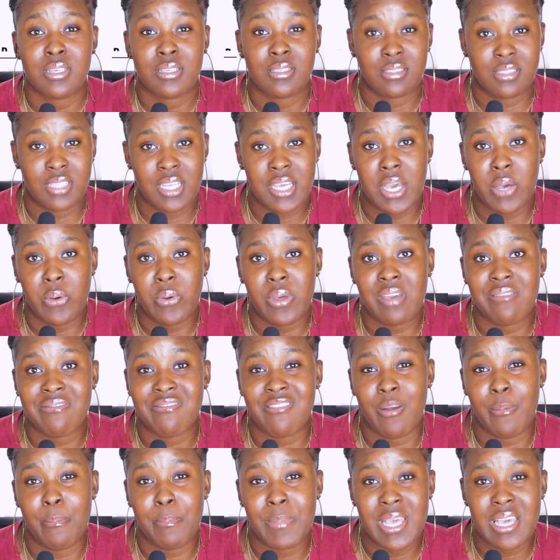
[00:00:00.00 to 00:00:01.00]
stay away
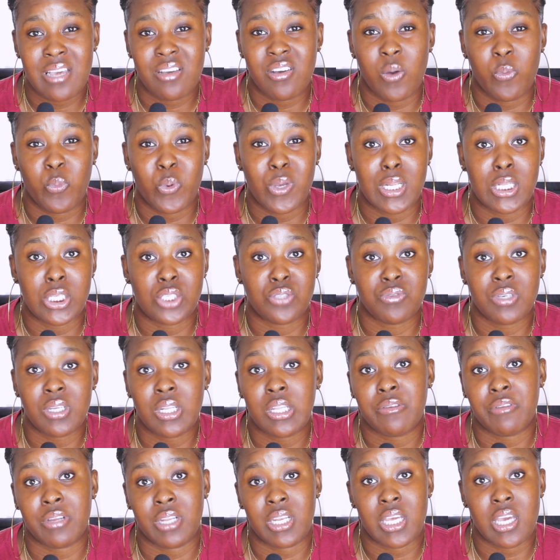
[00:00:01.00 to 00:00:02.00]
from makeup when it's
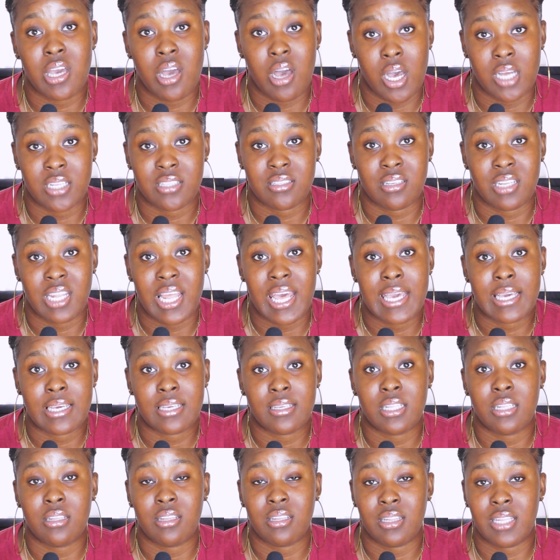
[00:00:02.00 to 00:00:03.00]
really really hot
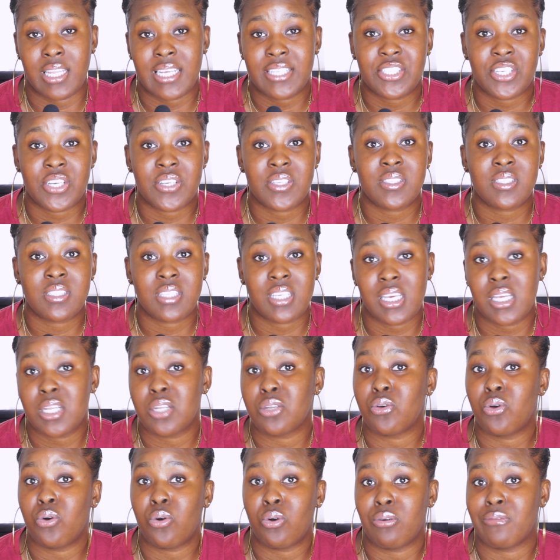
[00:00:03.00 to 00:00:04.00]
like let your
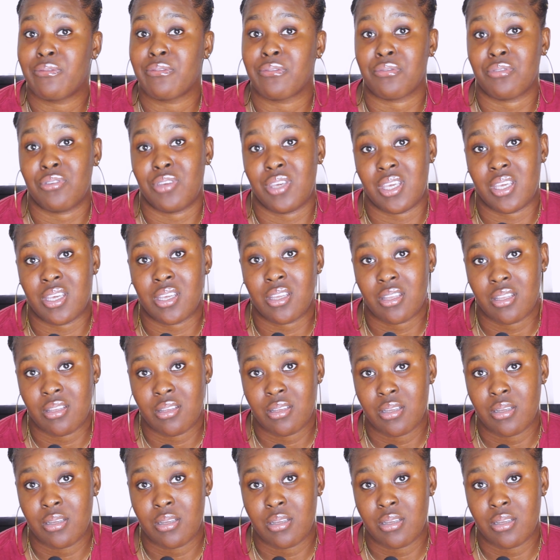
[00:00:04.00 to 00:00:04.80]
skin go free